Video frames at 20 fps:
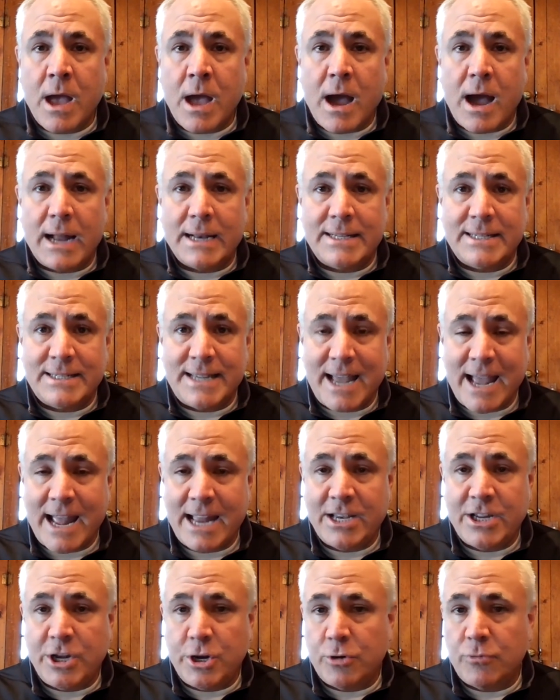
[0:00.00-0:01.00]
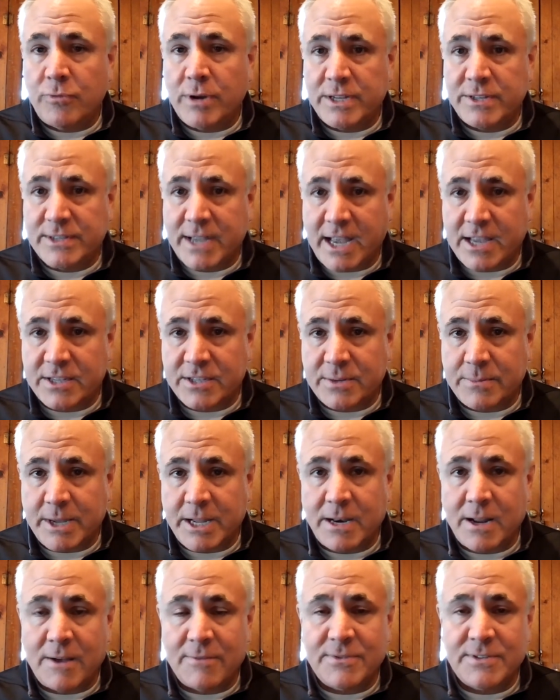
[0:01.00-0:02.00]
a 10-year risk
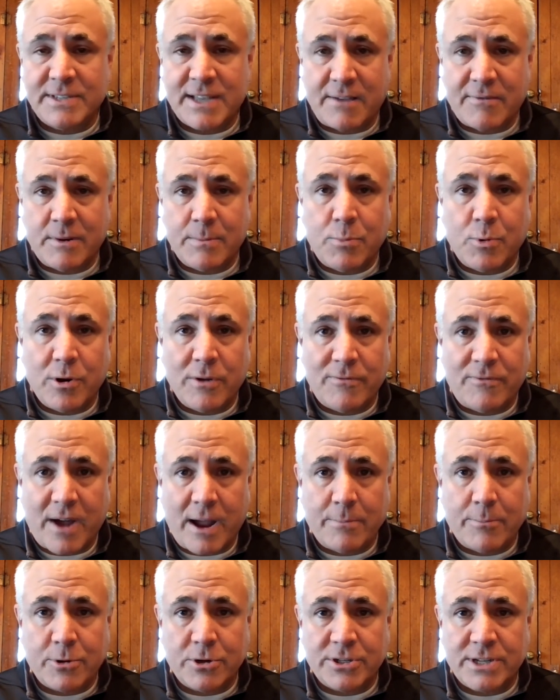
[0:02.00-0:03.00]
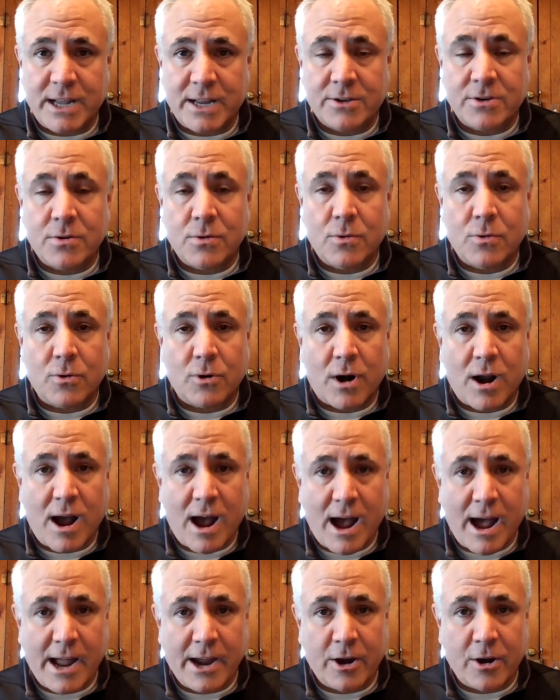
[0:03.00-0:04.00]
estimate of 7.5% or
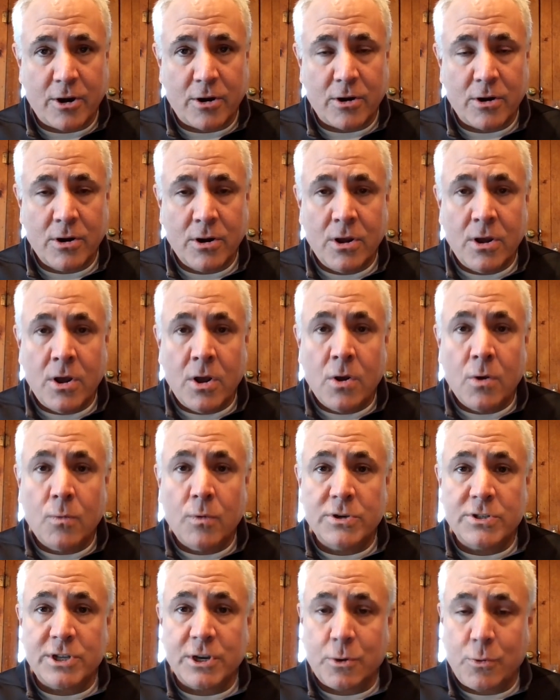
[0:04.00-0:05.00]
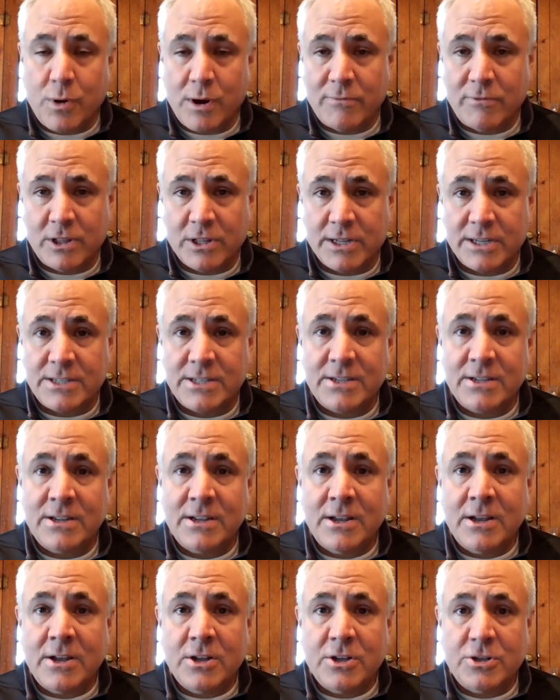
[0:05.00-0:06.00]
higher was equivalent
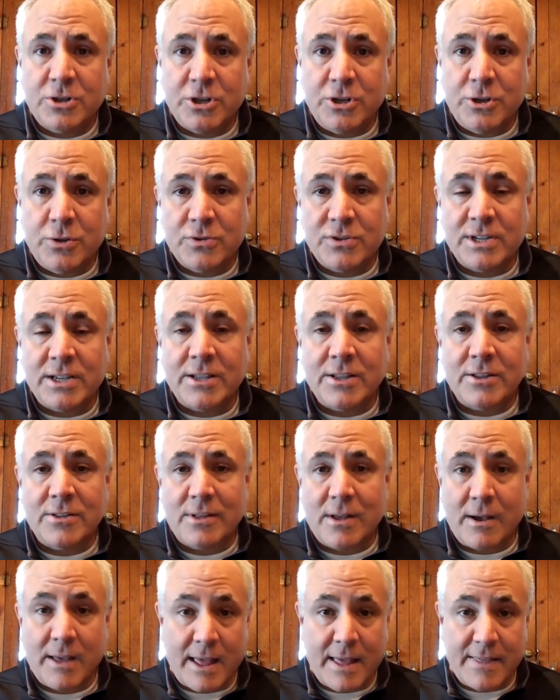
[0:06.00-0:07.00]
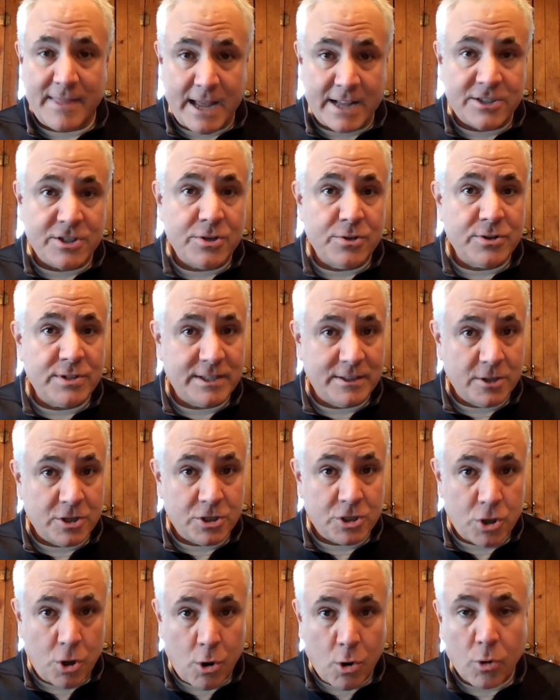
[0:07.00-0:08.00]
to using, and that's using the
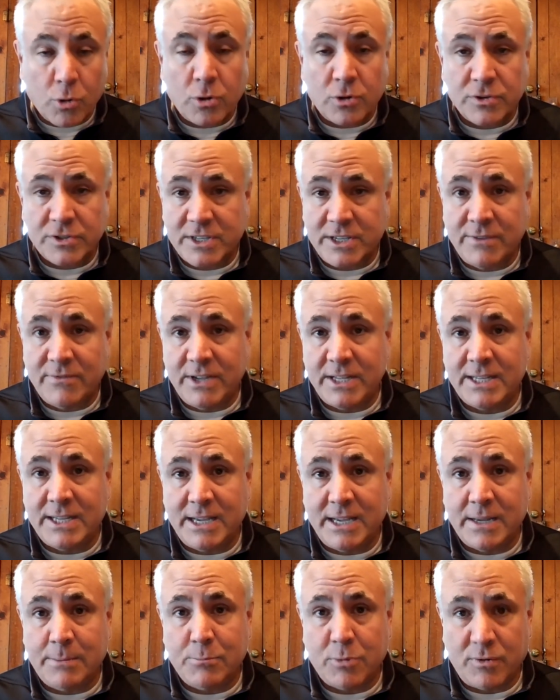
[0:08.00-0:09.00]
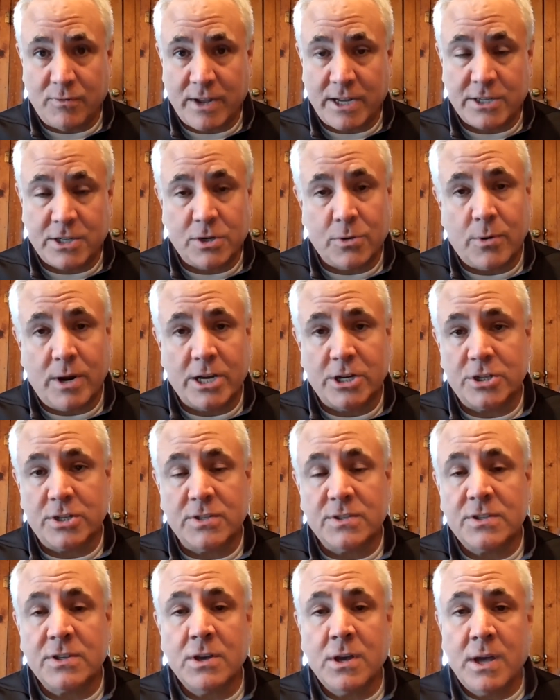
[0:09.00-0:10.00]
total CVD PREVENT equations.